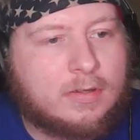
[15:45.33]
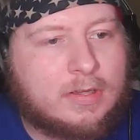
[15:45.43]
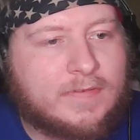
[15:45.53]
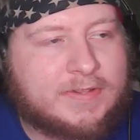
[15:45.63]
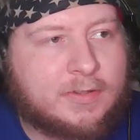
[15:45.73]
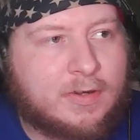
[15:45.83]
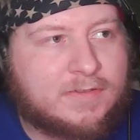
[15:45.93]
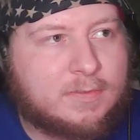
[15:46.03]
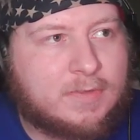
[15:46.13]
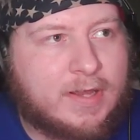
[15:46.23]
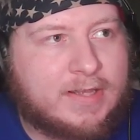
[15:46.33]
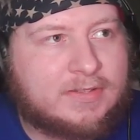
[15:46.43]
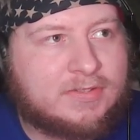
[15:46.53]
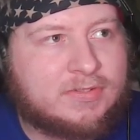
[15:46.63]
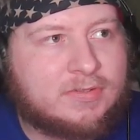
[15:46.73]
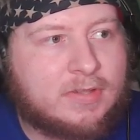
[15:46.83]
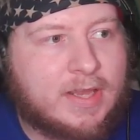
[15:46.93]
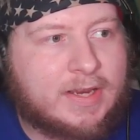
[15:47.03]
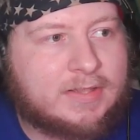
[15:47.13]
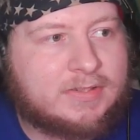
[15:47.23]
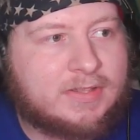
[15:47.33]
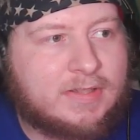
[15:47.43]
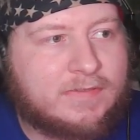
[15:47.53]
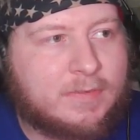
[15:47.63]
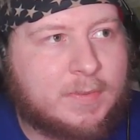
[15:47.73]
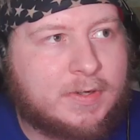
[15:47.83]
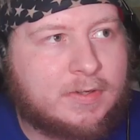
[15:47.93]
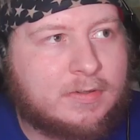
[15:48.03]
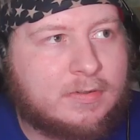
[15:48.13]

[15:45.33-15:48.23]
if I turn off some lights, I could see from here.